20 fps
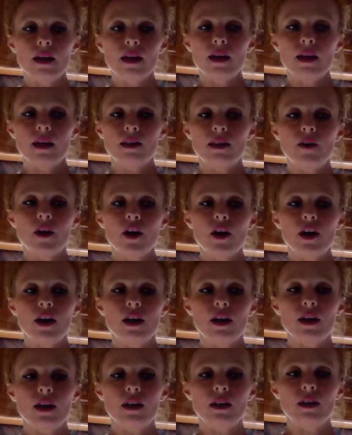it's
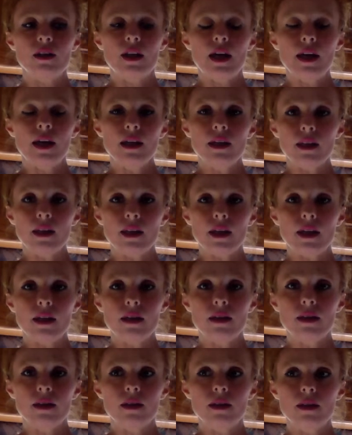very
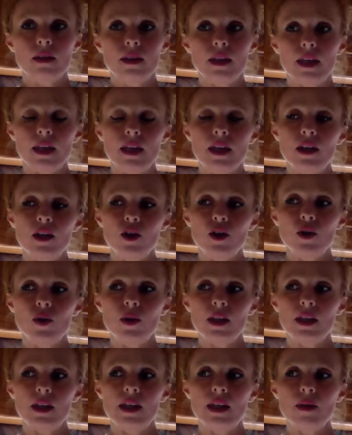likely that he knew
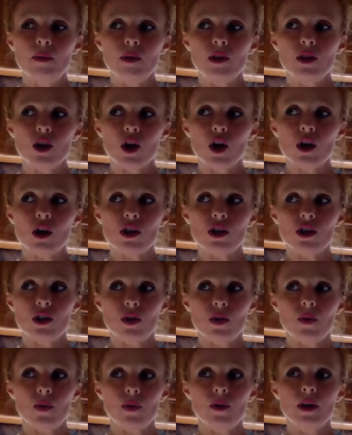that he was
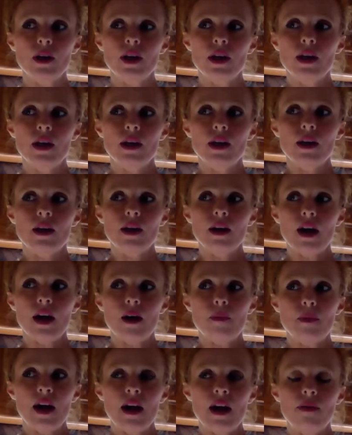also
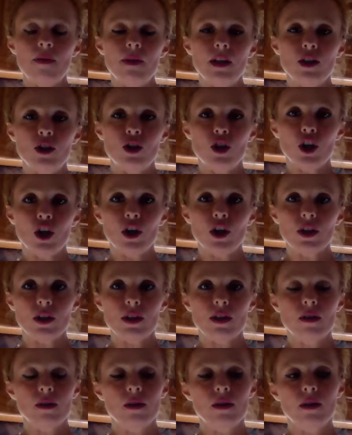having dirt